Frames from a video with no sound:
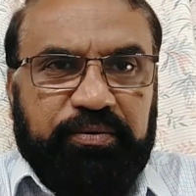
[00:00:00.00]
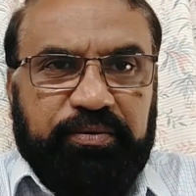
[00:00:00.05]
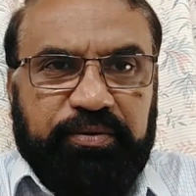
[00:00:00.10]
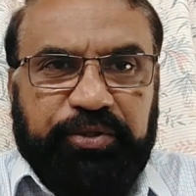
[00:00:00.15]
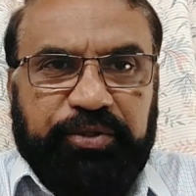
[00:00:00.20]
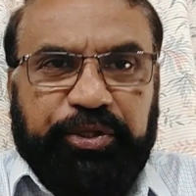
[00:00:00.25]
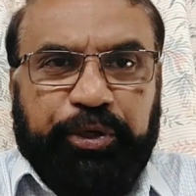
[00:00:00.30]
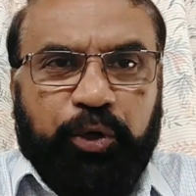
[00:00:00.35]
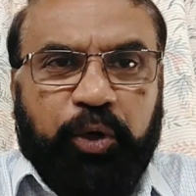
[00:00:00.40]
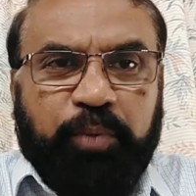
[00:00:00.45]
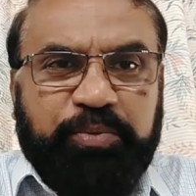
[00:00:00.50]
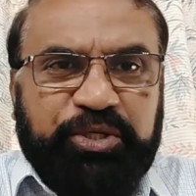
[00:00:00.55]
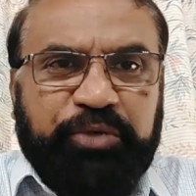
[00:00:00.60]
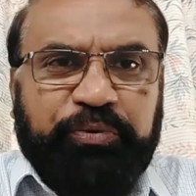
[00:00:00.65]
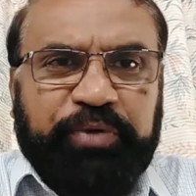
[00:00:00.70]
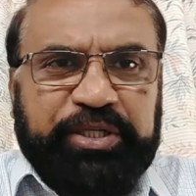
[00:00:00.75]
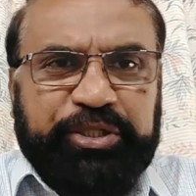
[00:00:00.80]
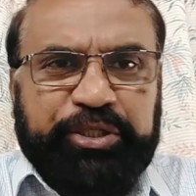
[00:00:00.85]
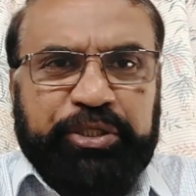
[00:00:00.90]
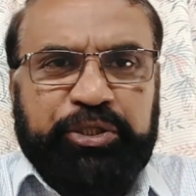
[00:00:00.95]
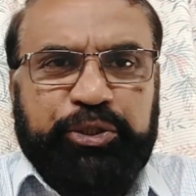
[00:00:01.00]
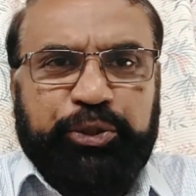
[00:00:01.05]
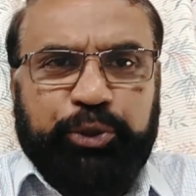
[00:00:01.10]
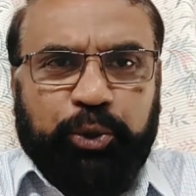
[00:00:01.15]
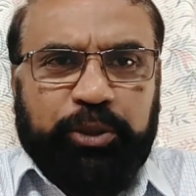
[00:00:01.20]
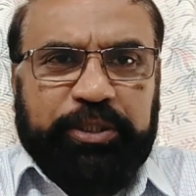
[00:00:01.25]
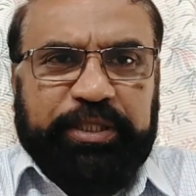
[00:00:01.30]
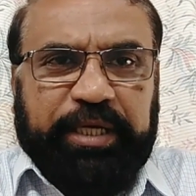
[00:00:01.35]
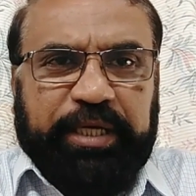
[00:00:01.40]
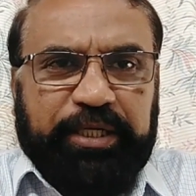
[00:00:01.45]
The observation
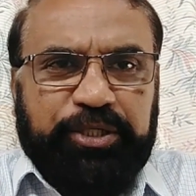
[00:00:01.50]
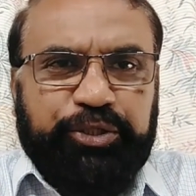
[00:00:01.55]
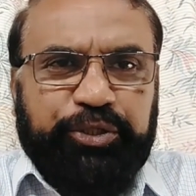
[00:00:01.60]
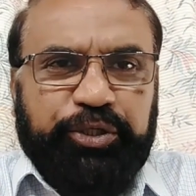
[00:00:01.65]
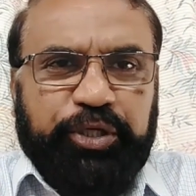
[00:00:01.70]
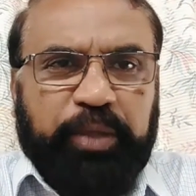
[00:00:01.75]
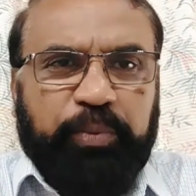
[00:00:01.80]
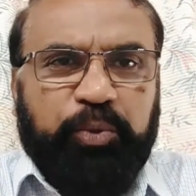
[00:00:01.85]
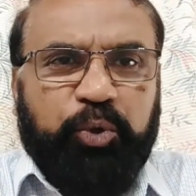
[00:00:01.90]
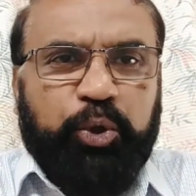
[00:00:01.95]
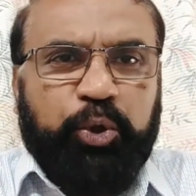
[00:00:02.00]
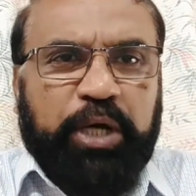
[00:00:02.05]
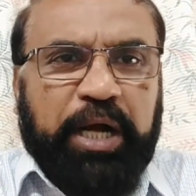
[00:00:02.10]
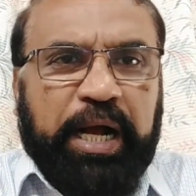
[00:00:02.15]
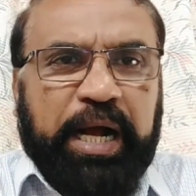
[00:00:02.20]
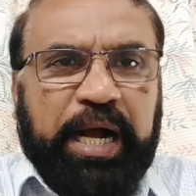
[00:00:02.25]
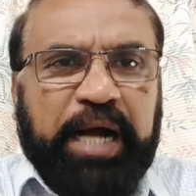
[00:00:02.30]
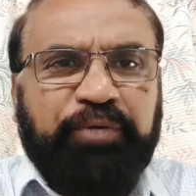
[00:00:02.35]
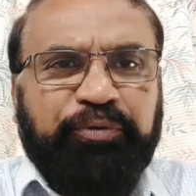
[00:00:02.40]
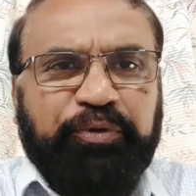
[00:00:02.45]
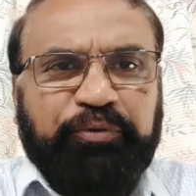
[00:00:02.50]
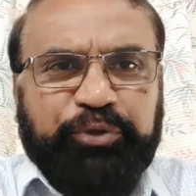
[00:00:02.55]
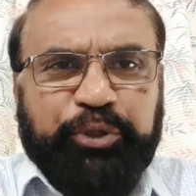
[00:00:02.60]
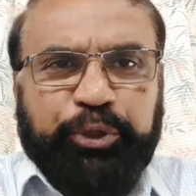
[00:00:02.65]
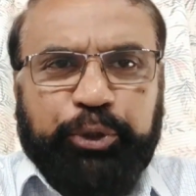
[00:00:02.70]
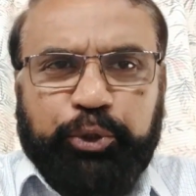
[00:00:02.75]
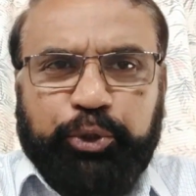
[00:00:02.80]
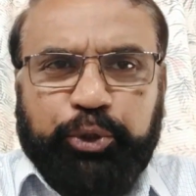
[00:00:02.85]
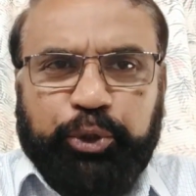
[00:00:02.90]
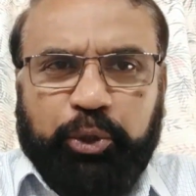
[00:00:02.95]
showed that about half of the
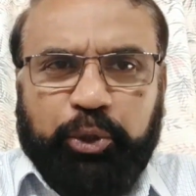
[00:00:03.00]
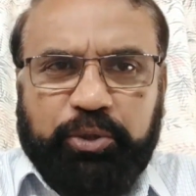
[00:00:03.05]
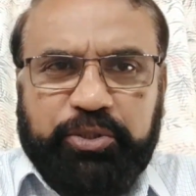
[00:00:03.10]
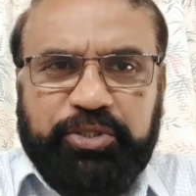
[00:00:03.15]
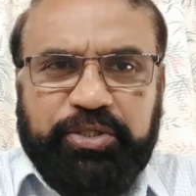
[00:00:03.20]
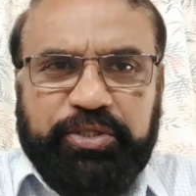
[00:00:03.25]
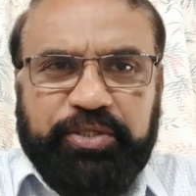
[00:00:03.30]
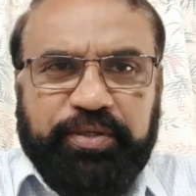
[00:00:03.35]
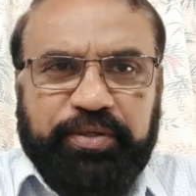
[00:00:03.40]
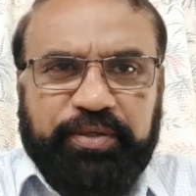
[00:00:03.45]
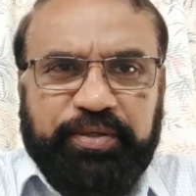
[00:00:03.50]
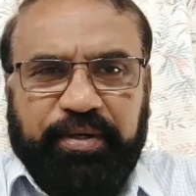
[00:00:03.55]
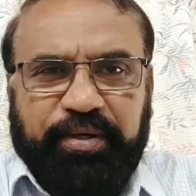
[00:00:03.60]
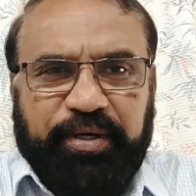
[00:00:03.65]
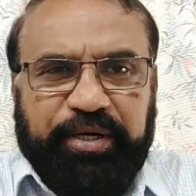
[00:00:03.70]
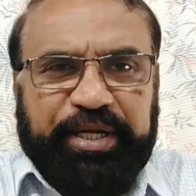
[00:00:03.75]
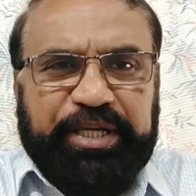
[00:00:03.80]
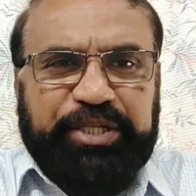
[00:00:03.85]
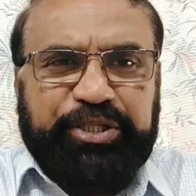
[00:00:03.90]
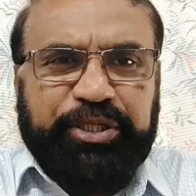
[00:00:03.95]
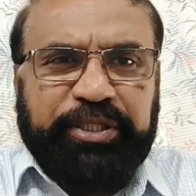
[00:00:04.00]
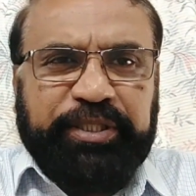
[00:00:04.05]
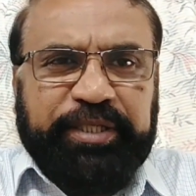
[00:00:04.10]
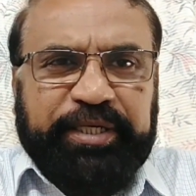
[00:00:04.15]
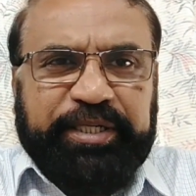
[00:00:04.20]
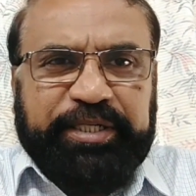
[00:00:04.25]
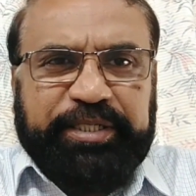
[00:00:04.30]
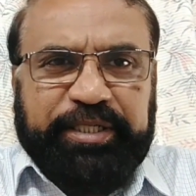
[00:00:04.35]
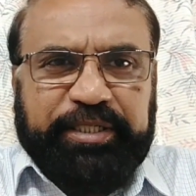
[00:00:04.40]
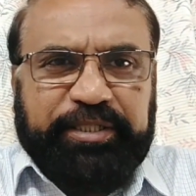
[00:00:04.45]
neutrinos reaching the
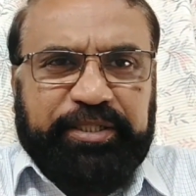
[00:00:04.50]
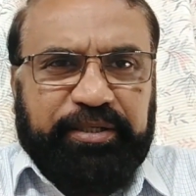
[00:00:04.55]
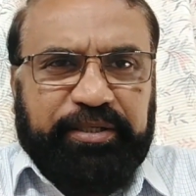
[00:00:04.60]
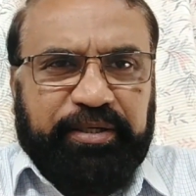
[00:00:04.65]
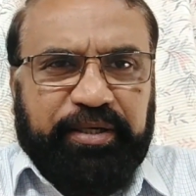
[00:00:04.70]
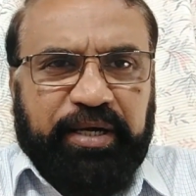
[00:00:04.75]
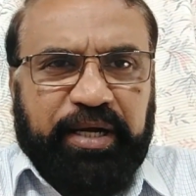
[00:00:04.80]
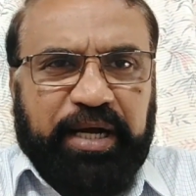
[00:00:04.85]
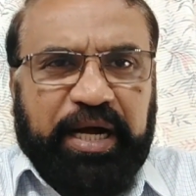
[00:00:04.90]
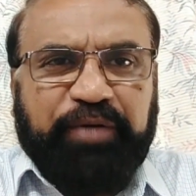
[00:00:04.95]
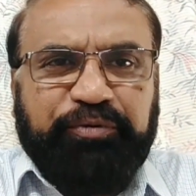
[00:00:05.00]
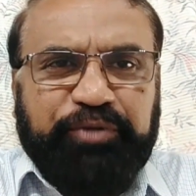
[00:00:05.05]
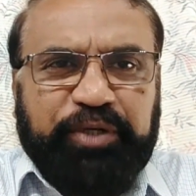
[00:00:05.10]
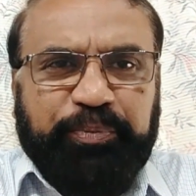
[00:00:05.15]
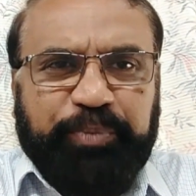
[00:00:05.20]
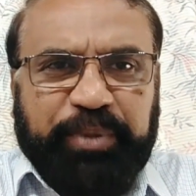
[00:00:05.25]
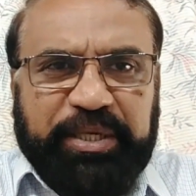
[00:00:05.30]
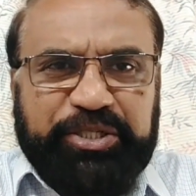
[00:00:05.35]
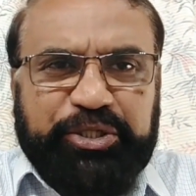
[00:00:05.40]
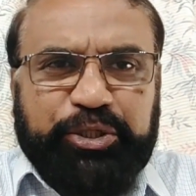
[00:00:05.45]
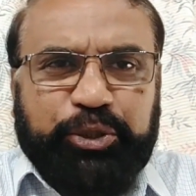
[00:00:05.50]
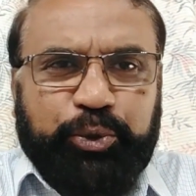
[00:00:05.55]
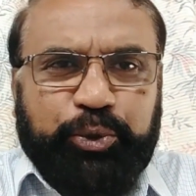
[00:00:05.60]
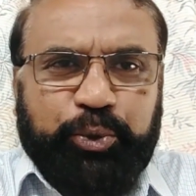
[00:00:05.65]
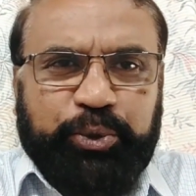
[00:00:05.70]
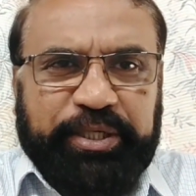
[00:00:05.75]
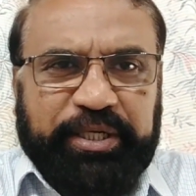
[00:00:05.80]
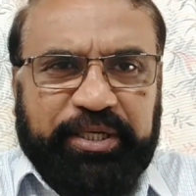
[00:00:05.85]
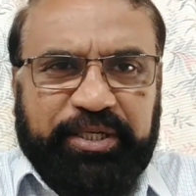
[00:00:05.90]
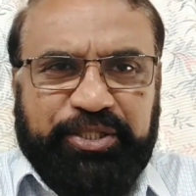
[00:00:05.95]
detector after passing
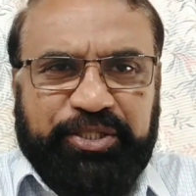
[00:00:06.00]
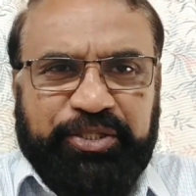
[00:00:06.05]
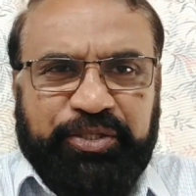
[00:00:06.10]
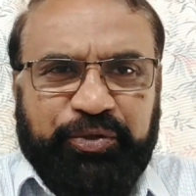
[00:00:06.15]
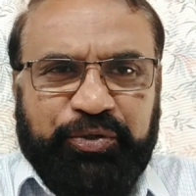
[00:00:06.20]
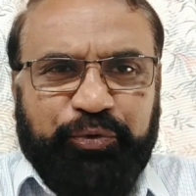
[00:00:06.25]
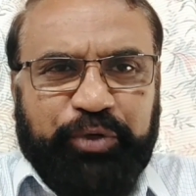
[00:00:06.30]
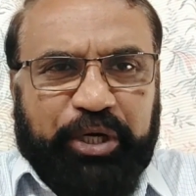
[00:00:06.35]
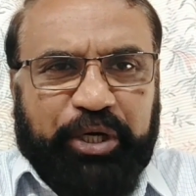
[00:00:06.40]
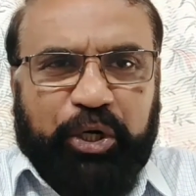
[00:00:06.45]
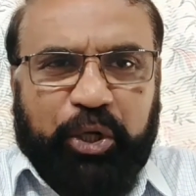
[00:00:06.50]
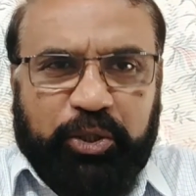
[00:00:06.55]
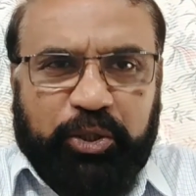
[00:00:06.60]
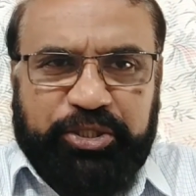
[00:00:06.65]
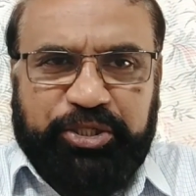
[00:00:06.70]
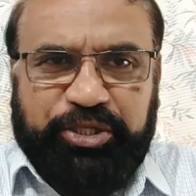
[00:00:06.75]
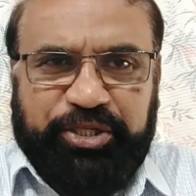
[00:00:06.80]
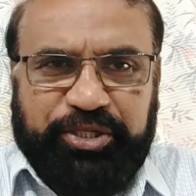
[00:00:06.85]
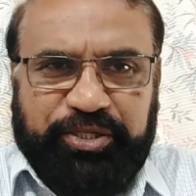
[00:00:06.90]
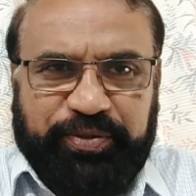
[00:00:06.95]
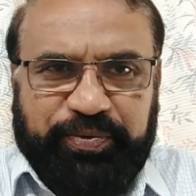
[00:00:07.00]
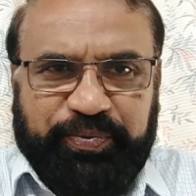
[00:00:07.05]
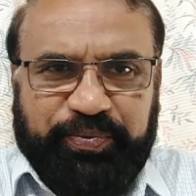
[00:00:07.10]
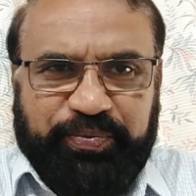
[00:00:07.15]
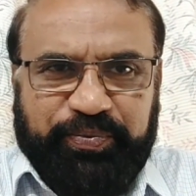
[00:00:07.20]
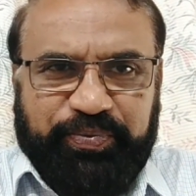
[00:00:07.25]
through the Earth were lost,